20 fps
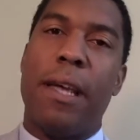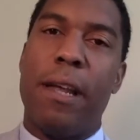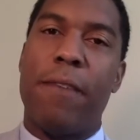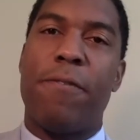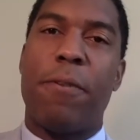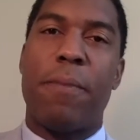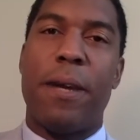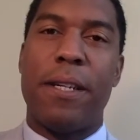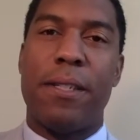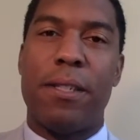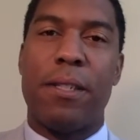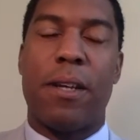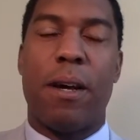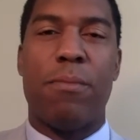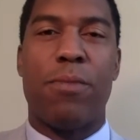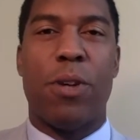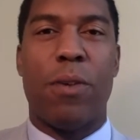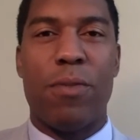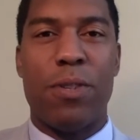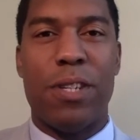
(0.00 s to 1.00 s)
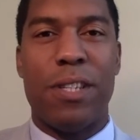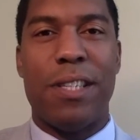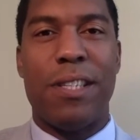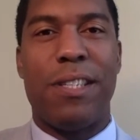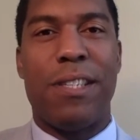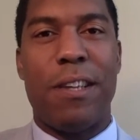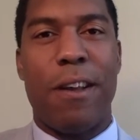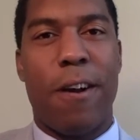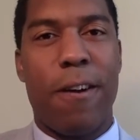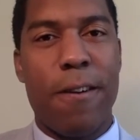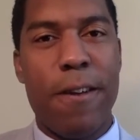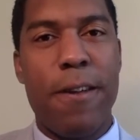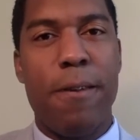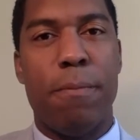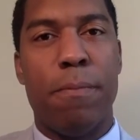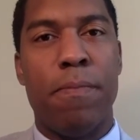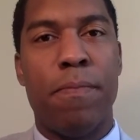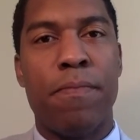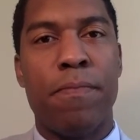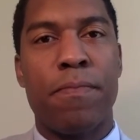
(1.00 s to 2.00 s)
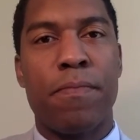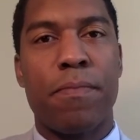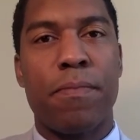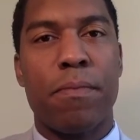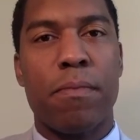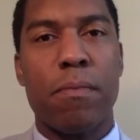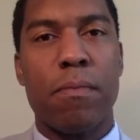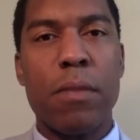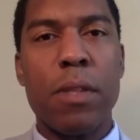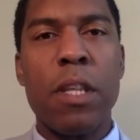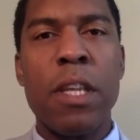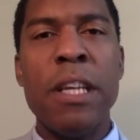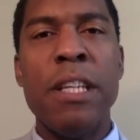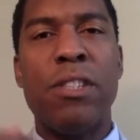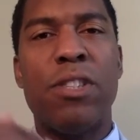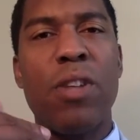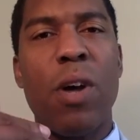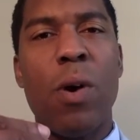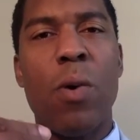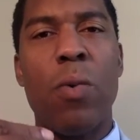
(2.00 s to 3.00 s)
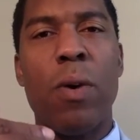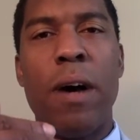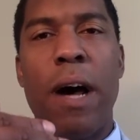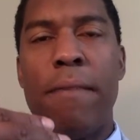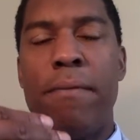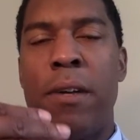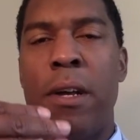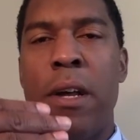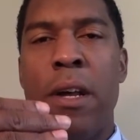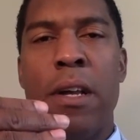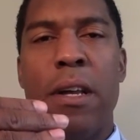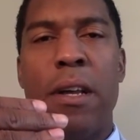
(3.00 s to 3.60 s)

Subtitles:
information comes over to the CRM. And so